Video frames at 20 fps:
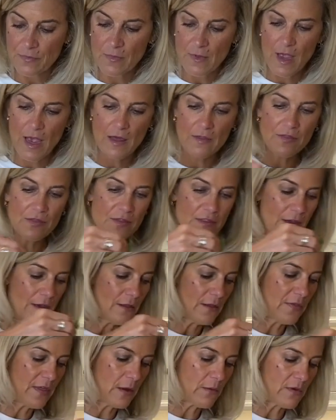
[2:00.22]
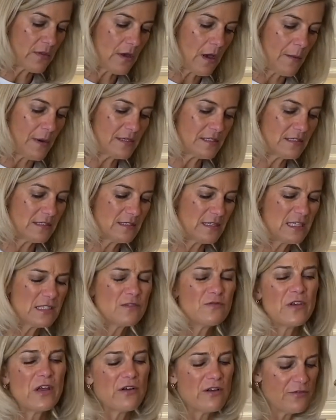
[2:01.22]
And the other thing with hummus, it's
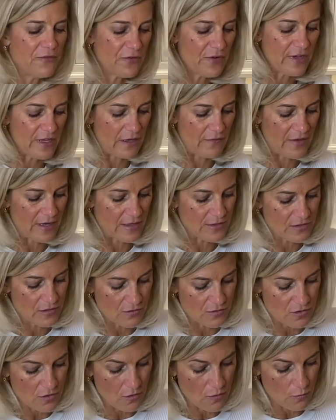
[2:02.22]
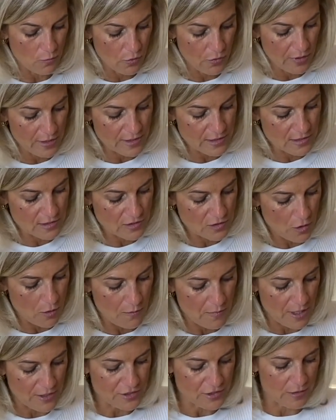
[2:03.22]
very forgiving, so don't worry so
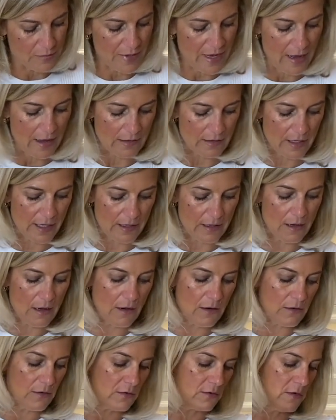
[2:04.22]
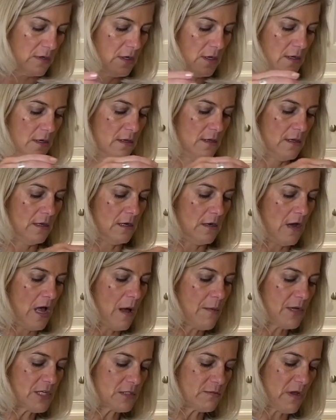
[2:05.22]
much about how
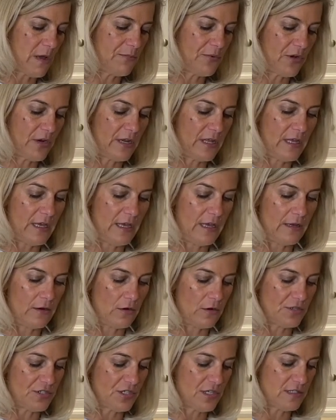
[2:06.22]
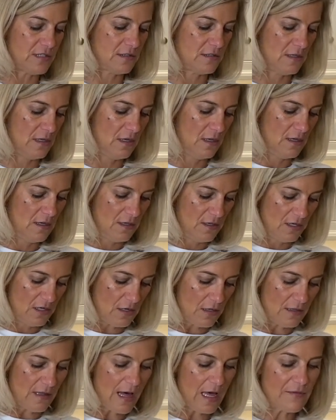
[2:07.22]
much am I putting in, or just, a
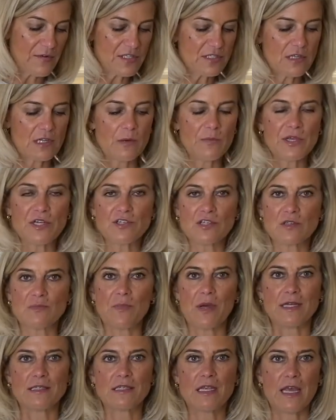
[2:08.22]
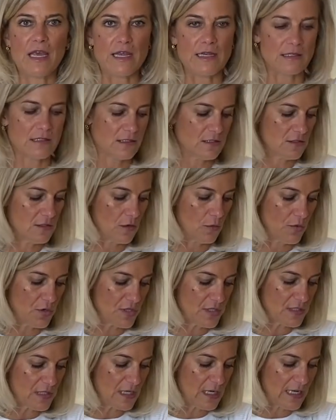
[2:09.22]
lot of it's going to be just by taste. So we're
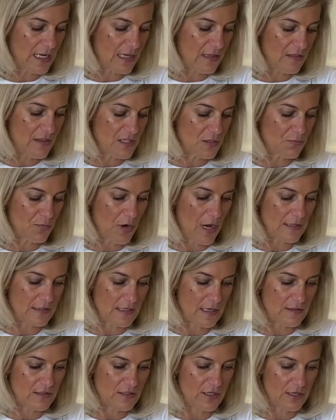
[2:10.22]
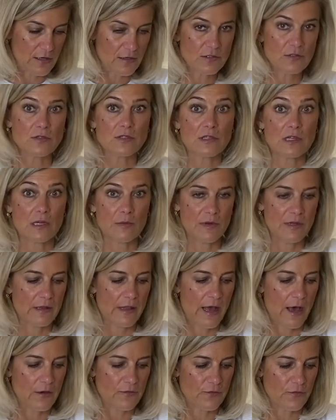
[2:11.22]
just going to get these processed here, so it's going to be
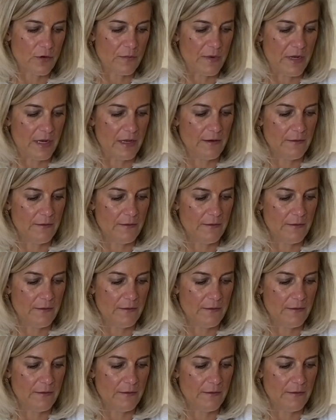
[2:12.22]
loud for a minute.